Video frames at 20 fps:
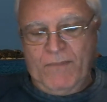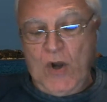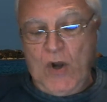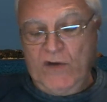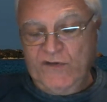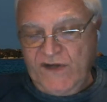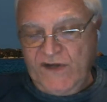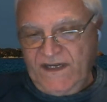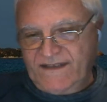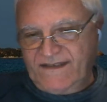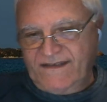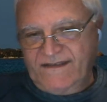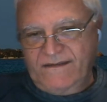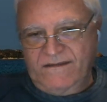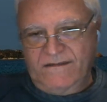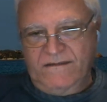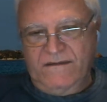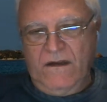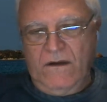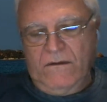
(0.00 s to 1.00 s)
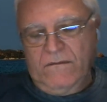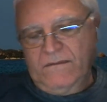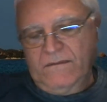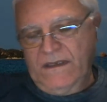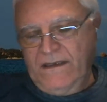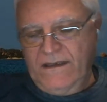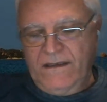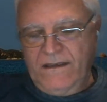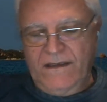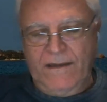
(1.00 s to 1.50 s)
projects. No?
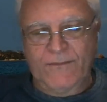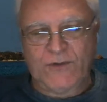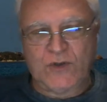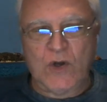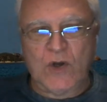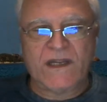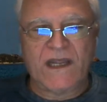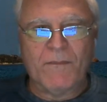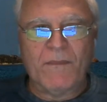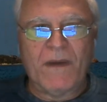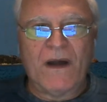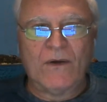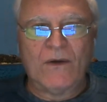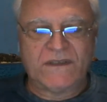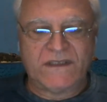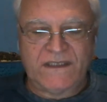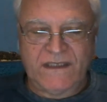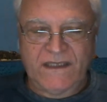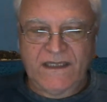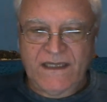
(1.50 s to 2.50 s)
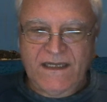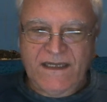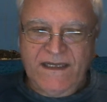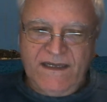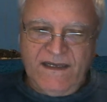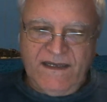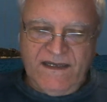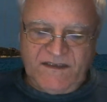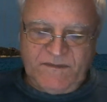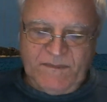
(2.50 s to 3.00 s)
I'm talking about
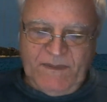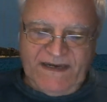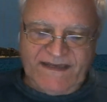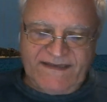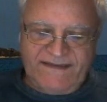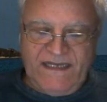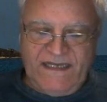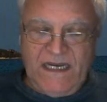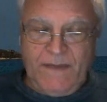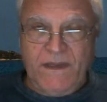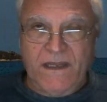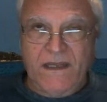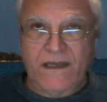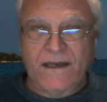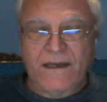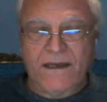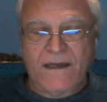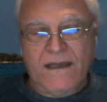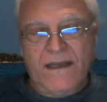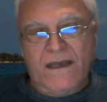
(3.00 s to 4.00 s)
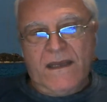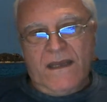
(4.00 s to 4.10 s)
Spark Streaming.